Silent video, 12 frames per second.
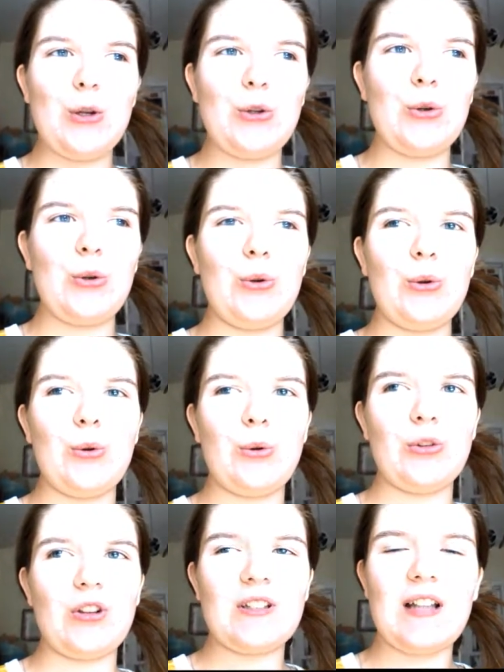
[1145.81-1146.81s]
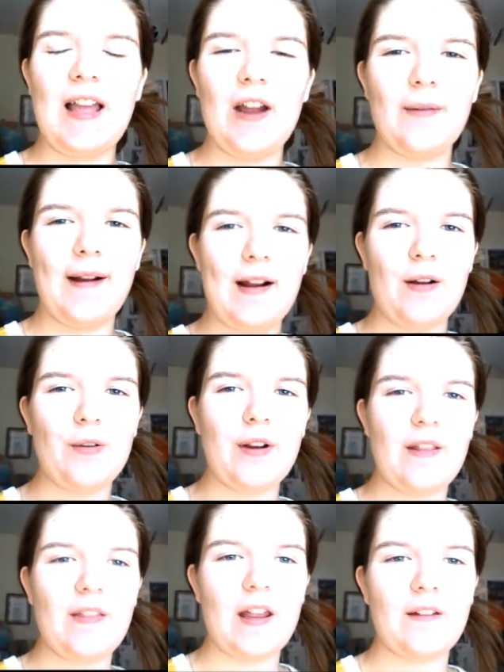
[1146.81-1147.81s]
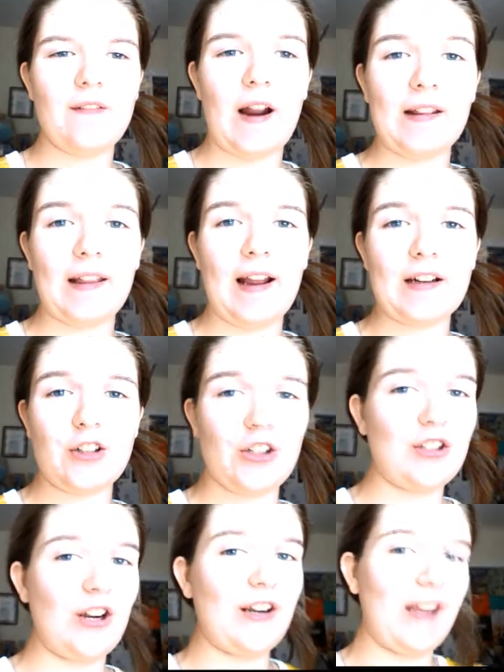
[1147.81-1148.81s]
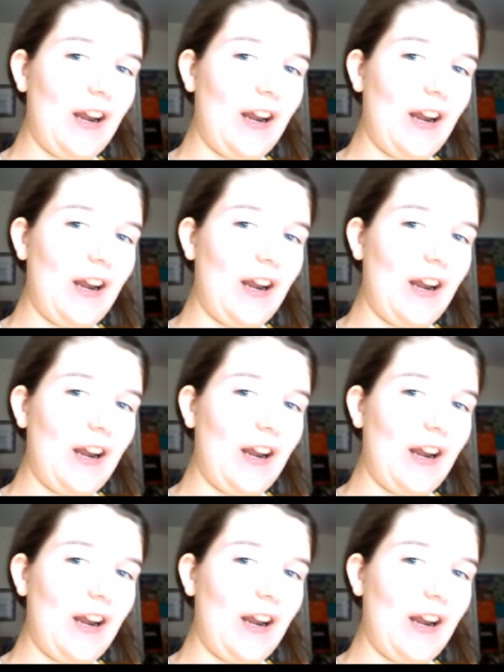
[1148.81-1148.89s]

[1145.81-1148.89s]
to just lay around and then finally actually start